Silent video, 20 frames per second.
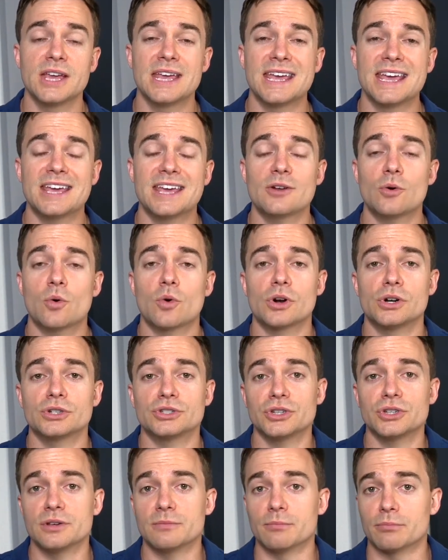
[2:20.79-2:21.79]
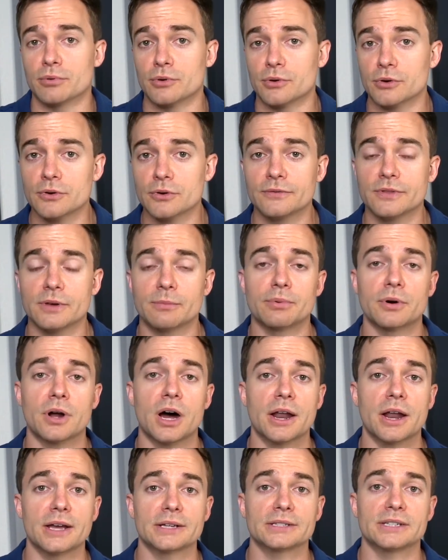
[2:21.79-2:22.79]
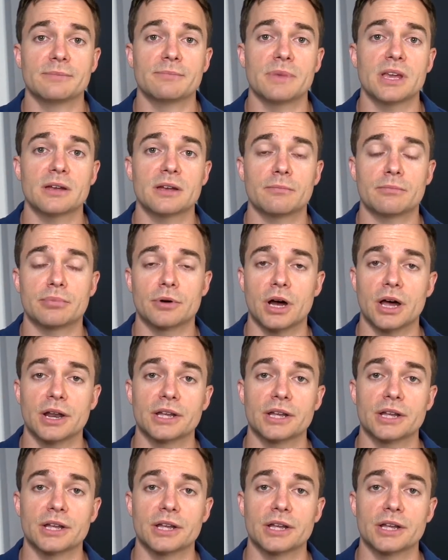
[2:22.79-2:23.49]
in order to improve the product and make product